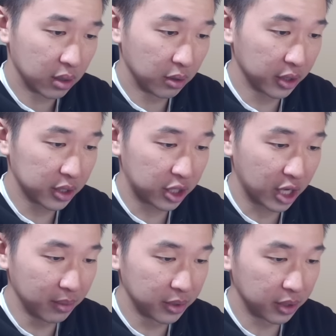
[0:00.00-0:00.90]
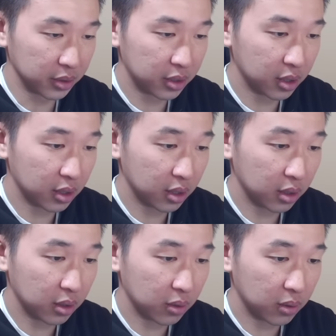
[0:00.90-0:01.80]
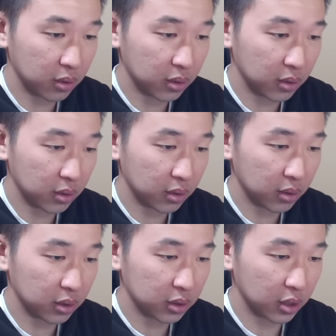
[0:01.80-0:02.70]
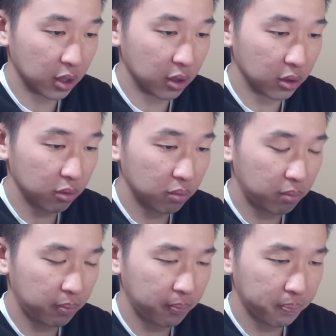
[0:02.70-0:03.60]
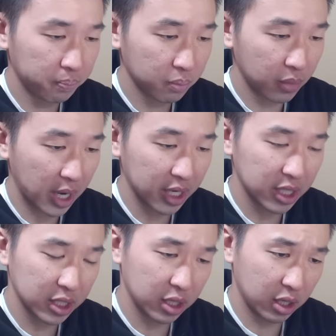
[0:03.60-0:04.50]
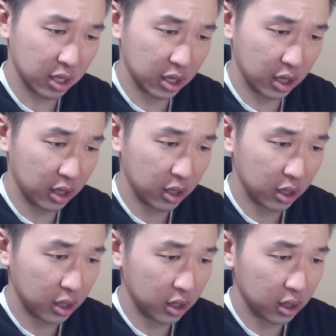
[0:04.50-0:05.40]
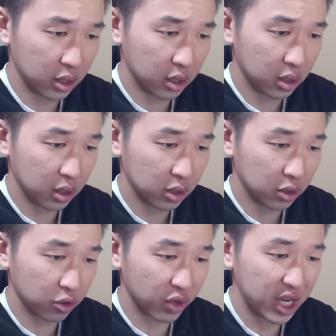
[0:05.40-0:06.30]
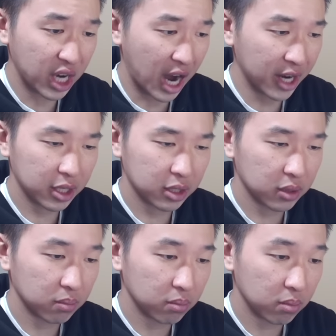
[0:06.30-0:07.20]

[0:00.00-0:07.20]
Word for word: Well, there's the gems used. So, I guess that's a, uh, green onyx?